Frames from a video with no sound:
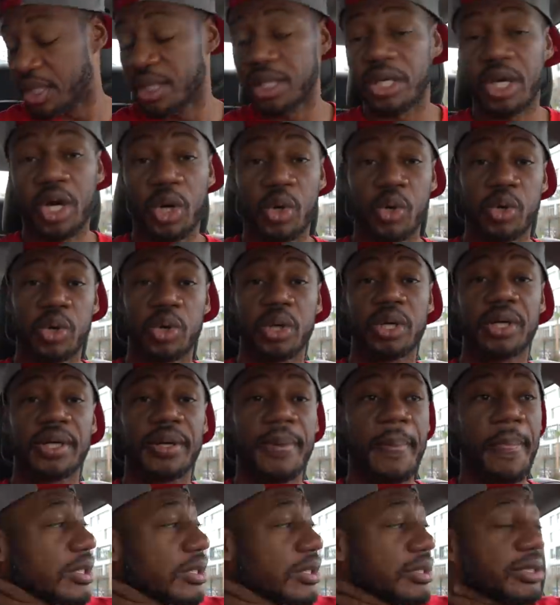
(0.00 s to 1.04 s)
Yo,
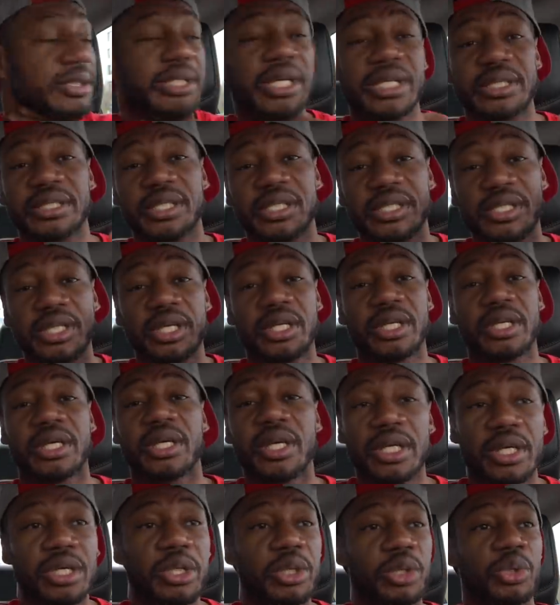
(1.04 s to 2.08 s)
this is gonna
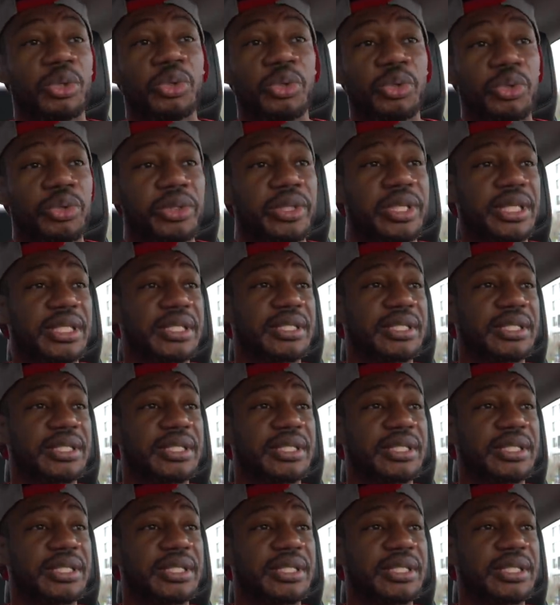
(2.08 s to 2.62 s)
conclude